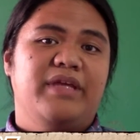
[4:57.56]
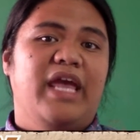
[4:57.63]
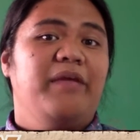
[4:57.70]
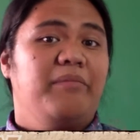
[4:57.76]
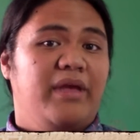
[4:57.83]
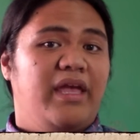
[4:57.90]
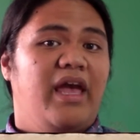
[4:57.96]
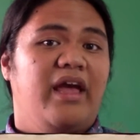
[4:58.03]

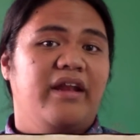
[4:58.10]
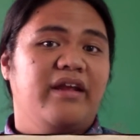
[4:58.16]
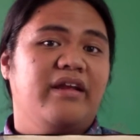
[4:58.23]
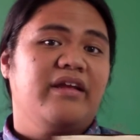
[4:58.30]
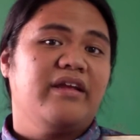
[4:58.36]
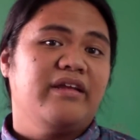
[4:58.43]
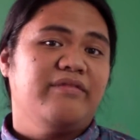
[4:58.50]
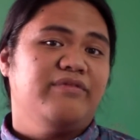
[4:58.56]
game
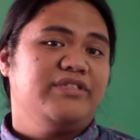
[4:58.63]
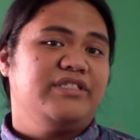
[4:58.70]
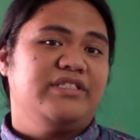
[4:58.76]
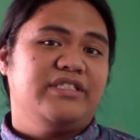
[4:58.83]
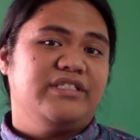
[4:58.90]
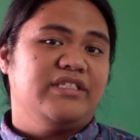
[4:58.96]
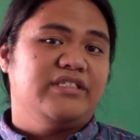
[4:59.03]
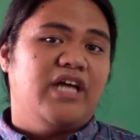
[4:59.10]
mechanic, which
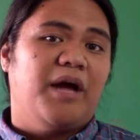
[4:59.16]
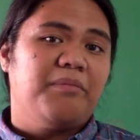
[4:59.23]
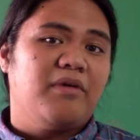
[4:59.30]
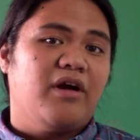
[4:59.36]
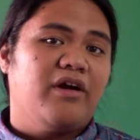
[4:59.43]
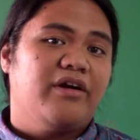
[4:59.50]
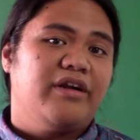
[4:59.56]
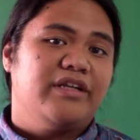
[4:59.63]
is just the top
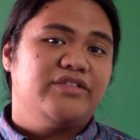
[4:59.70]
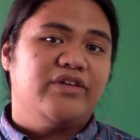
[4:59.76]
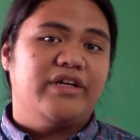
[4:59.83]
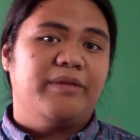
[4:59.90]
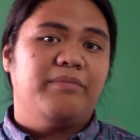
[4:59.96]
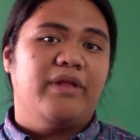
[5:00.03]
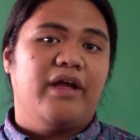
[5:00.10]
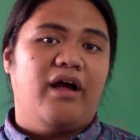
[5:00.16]
card, and
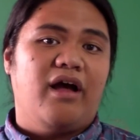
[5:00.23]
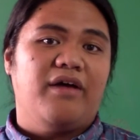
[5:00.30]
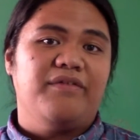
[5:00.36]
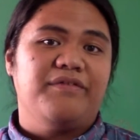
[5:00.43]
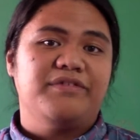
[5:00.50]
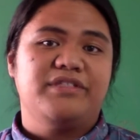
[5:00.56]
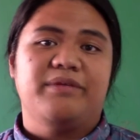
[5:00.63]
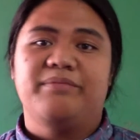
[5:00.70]
trying to play
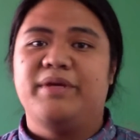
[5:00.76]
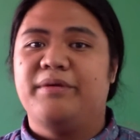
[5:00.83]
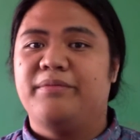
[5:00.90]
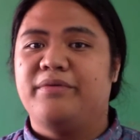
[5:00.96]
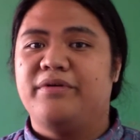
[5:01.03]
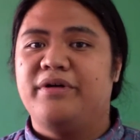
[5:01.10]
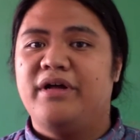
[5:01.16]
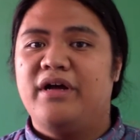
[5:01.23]
off if some
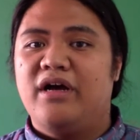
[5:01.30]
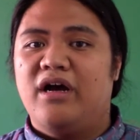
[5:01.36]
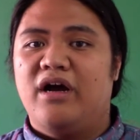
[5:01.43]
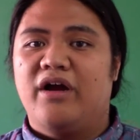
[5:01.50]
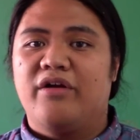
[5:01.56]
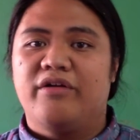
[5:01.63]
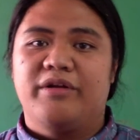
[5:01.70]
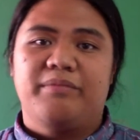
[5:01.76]
people
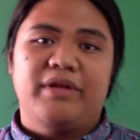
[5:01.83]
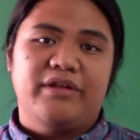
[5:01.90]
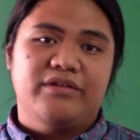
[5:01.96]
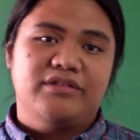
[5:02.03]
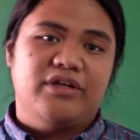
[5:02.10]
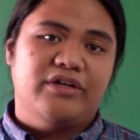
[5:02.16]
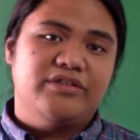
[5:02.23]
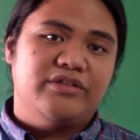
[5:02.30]
are going to play
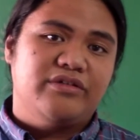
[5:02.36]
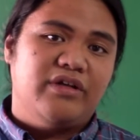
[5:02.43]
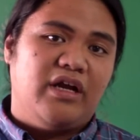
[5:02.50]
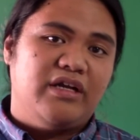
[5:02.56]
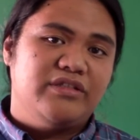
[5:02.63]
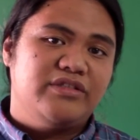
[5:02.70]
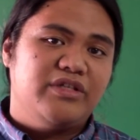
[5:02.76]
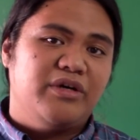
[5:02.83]
those cards or
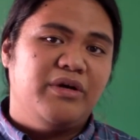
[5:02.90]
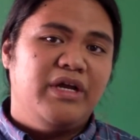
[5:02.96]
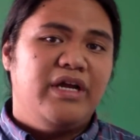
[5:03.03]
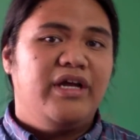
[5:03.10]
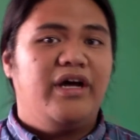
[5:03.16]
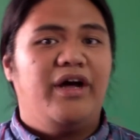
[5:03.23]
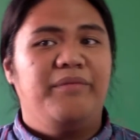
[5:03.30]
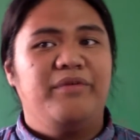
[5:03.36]
not. So
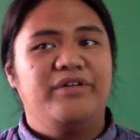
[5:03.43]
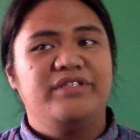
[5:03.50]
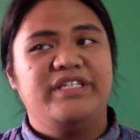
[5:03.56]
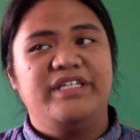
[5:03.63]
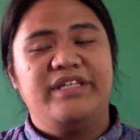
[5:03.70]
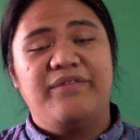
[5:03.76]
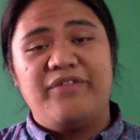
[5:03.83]
there's the